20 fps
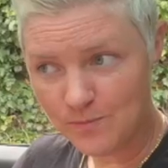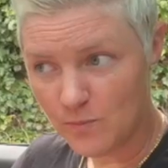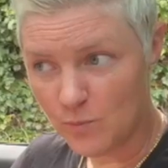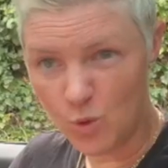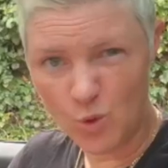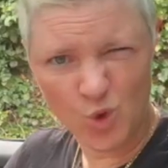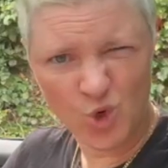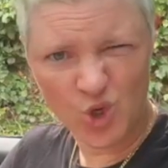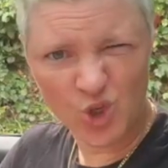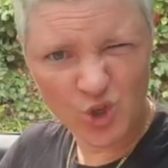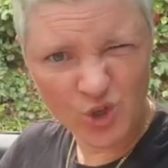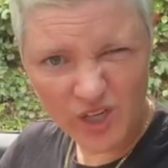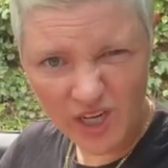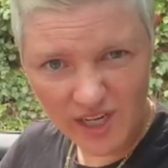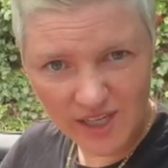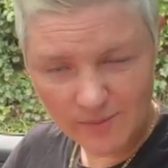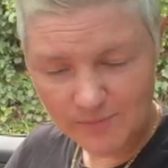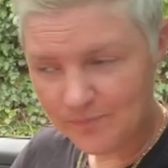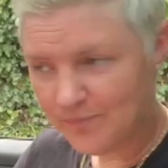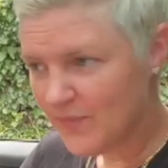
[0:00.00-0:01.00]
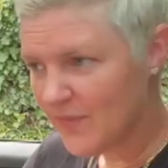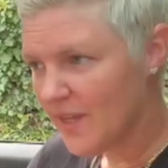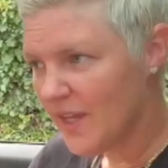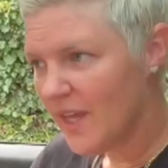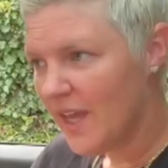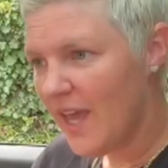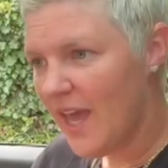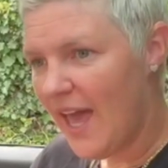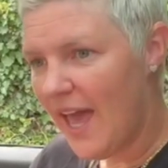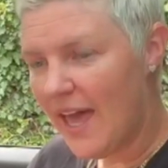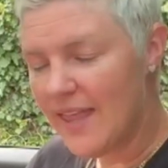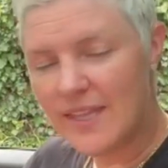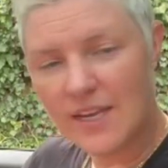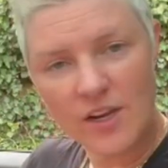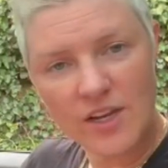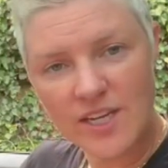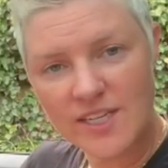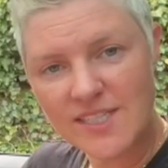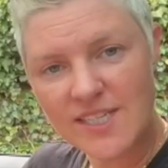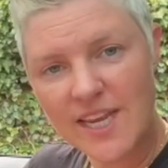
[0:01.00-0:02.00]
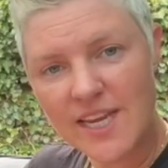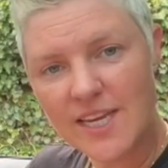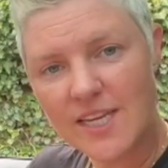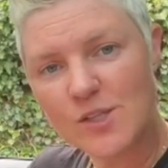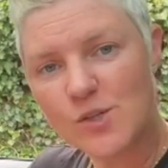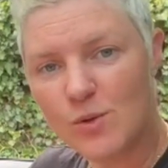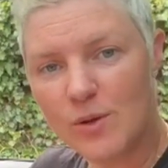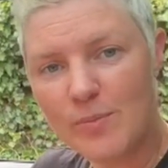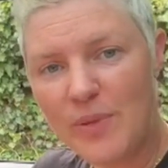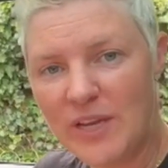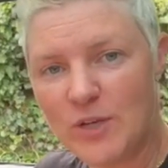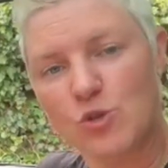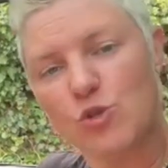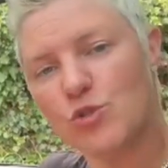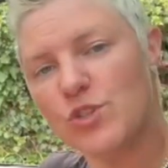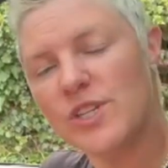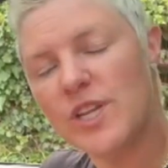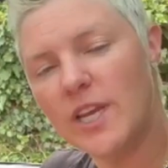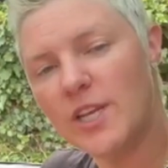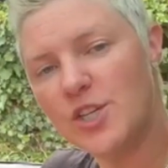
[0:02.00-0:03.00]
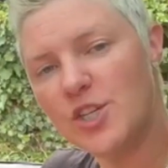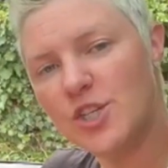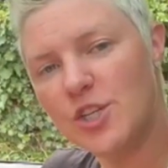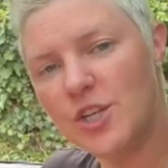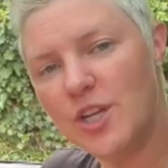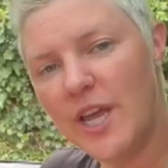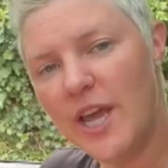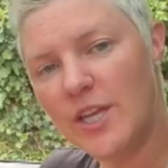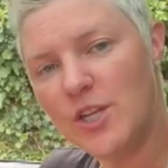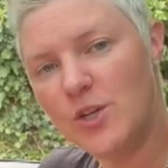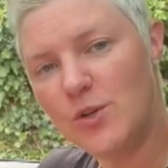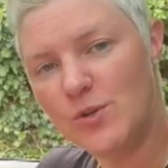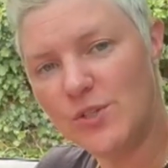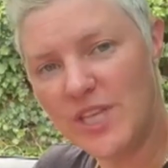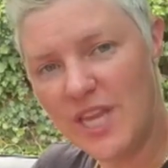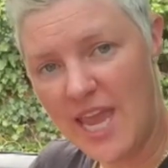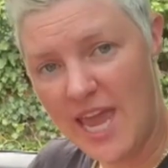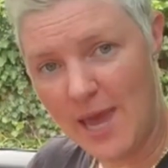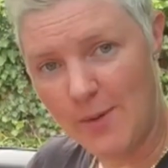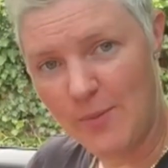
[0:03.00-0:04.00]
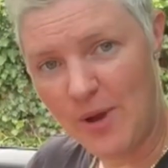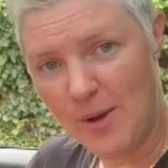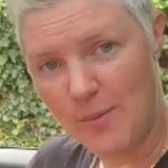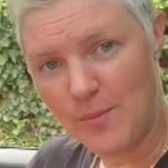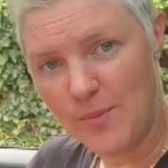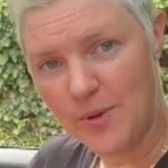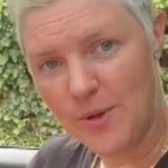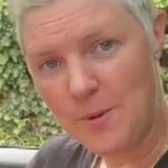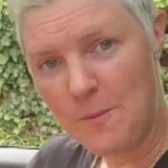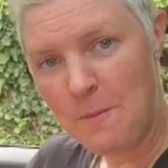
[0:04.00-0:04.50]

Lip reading: or Google it, and then I can take it to a petrol station and use the air pump.